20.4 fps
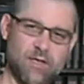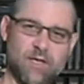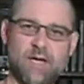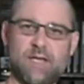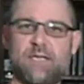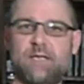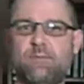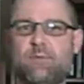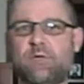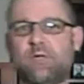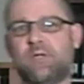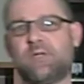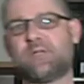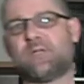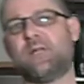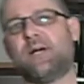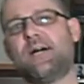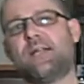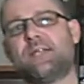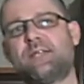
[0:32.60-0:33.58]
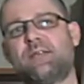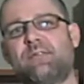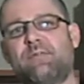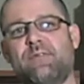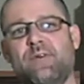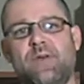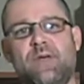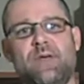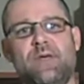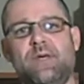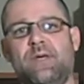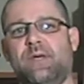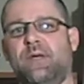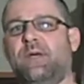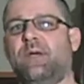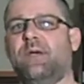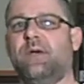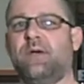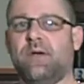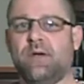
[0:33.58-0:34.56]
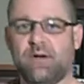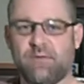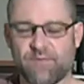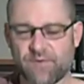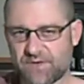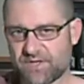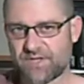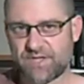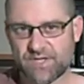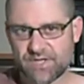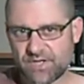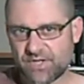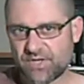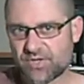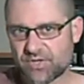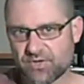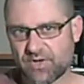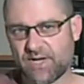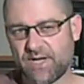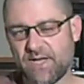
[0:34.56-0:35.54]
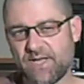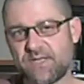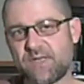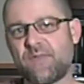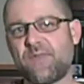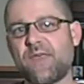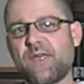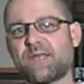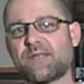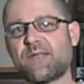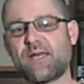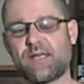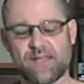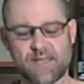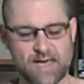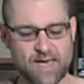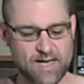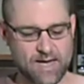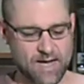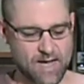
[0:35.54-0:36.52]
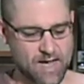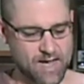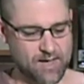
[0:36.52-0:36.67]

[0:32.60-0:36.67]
collectible as lots of first edition trades and things like that.